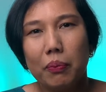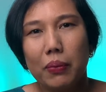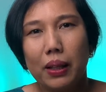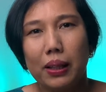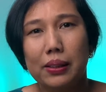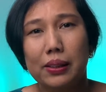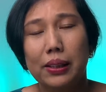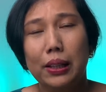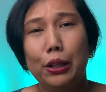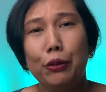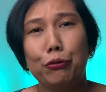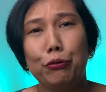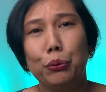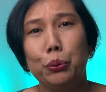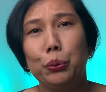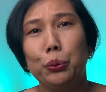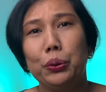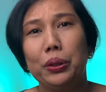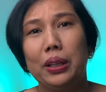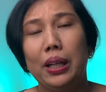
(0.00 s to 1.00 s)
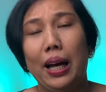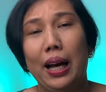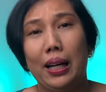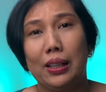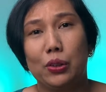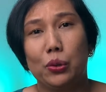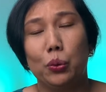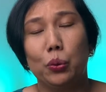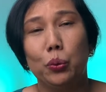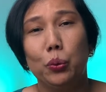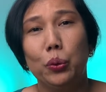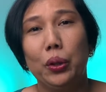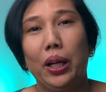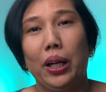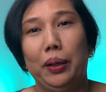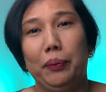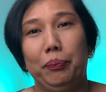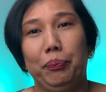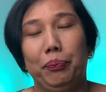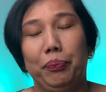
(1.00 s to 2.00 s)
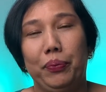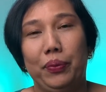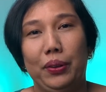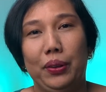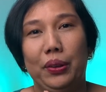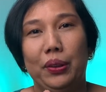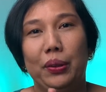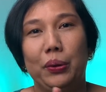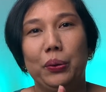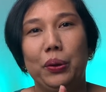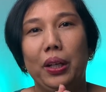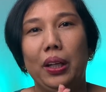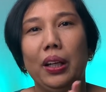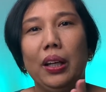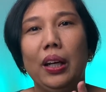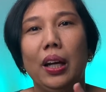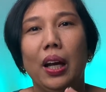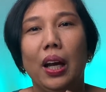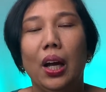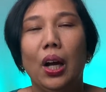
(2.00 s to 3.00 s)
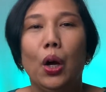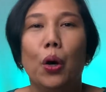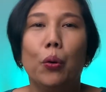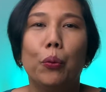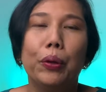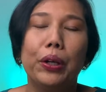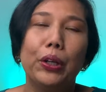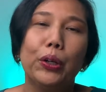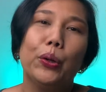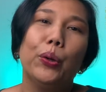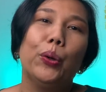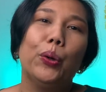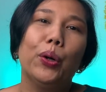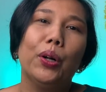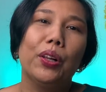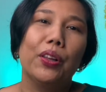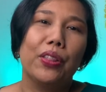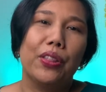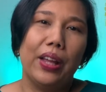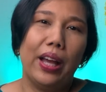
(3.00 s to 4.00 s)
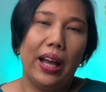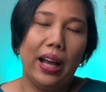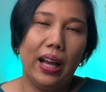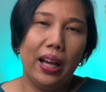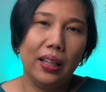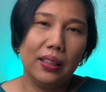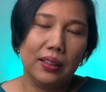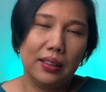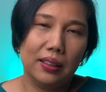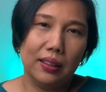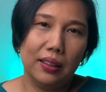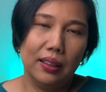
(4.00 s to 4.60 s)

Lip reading: seafood as ulam, okay? We call that